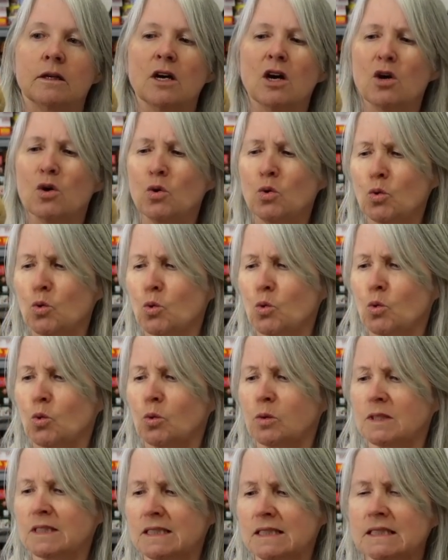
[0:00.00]

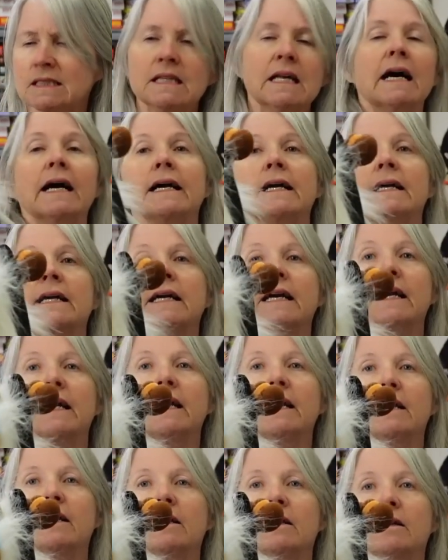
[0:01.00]
No, this is Lion
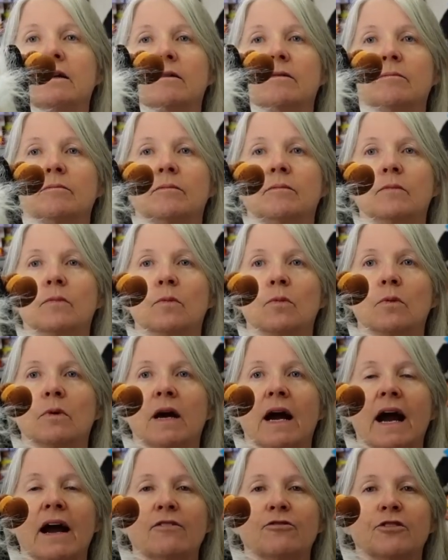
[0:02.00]
King.
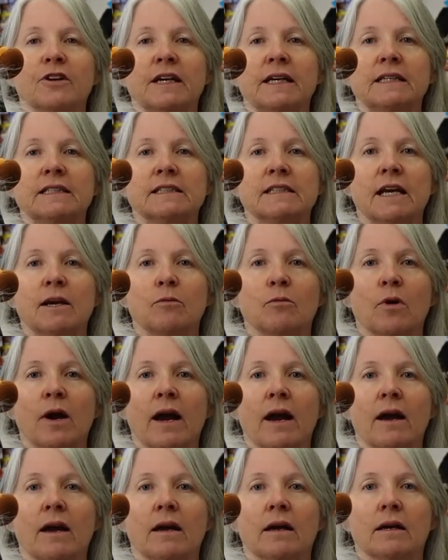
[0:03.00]
I forget his name.
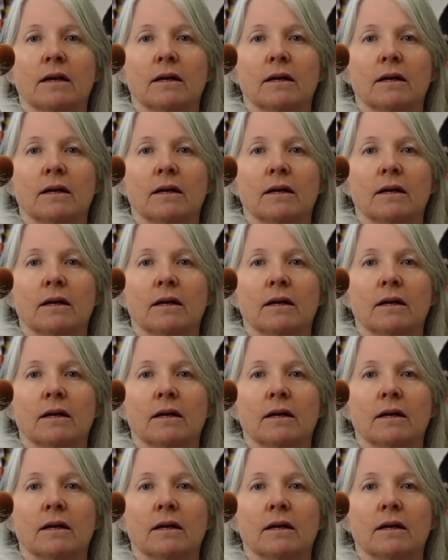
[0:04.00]
Rat.